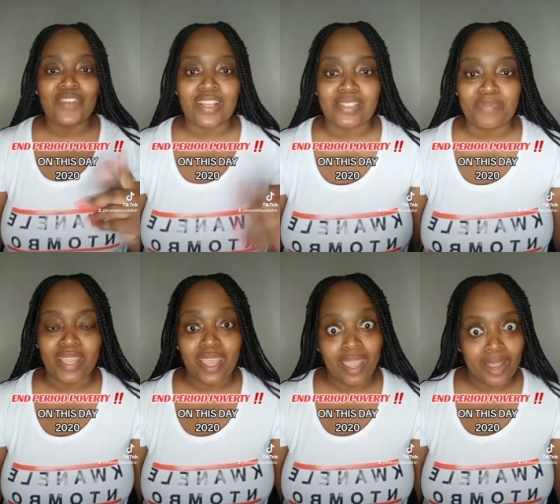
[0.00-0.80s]
Trust
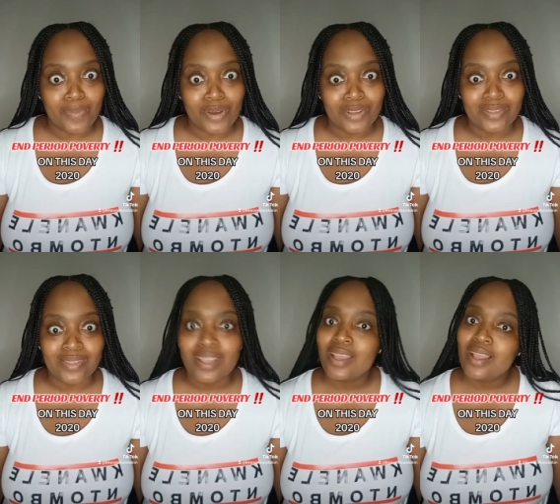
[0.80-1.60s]
me, it
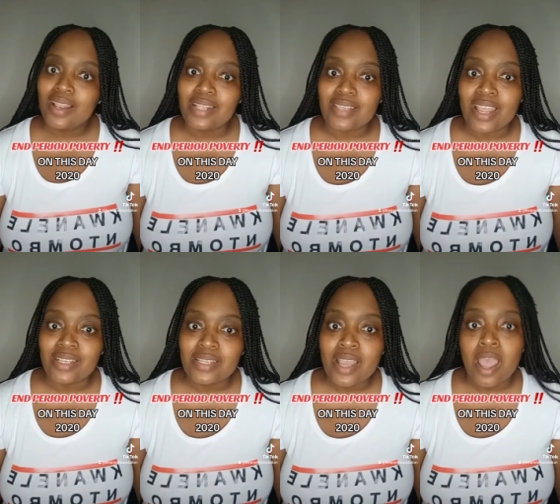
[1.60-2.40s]
works. Let's
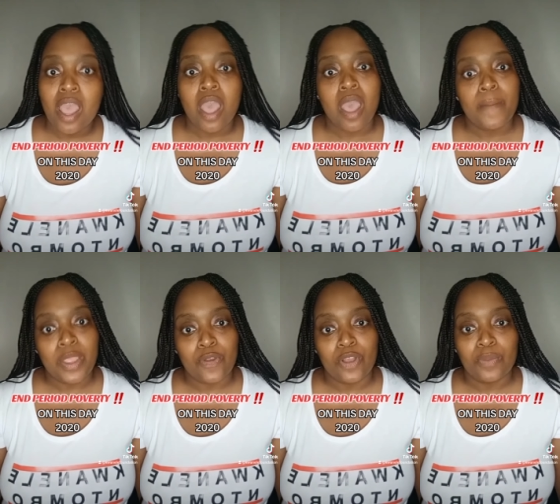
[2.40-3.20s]
end
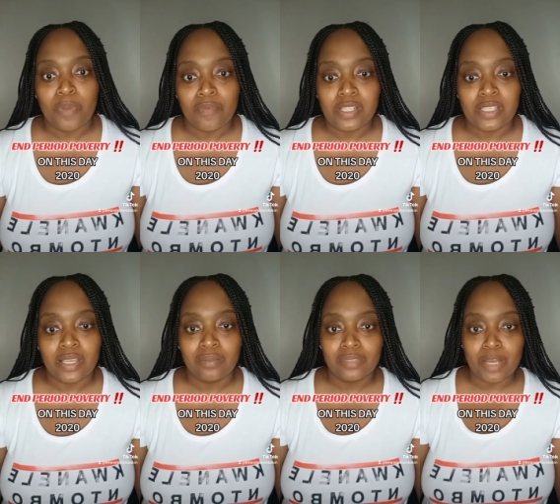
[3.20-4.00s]
period
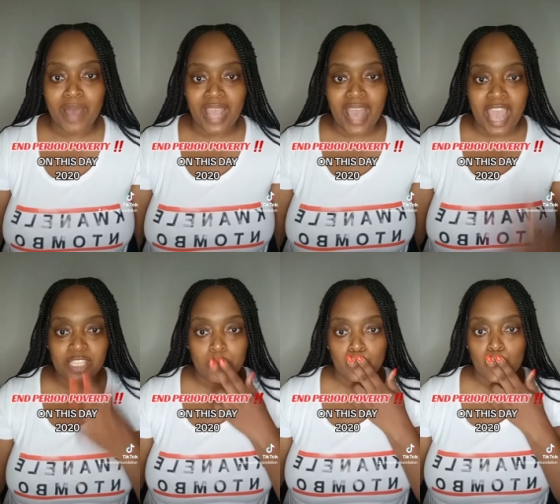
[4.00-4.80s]
poverty. Goodbye,
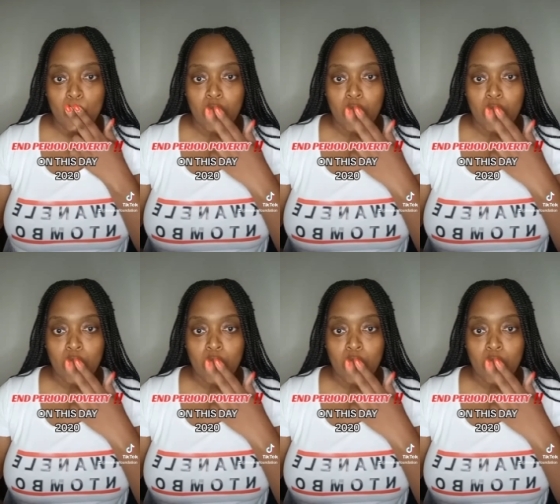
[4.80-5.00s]
guys.